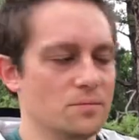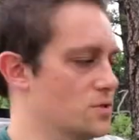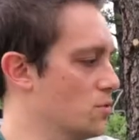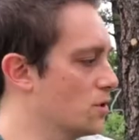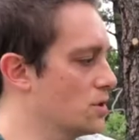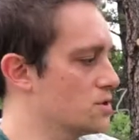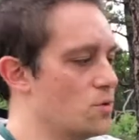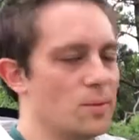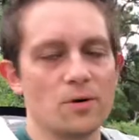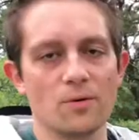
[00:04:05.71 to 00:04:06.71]
so we're going to
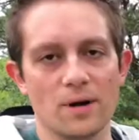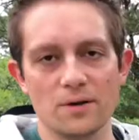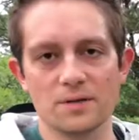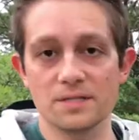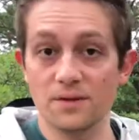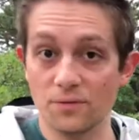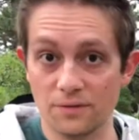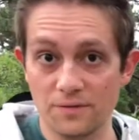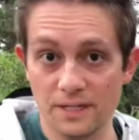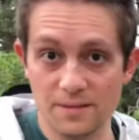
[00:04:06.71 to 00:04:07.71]
swap her around and see if we
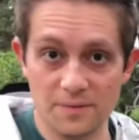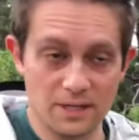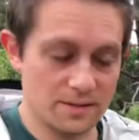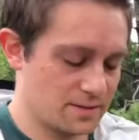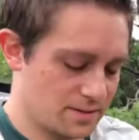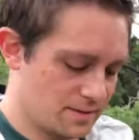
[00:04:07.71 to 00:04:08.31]
can find something else.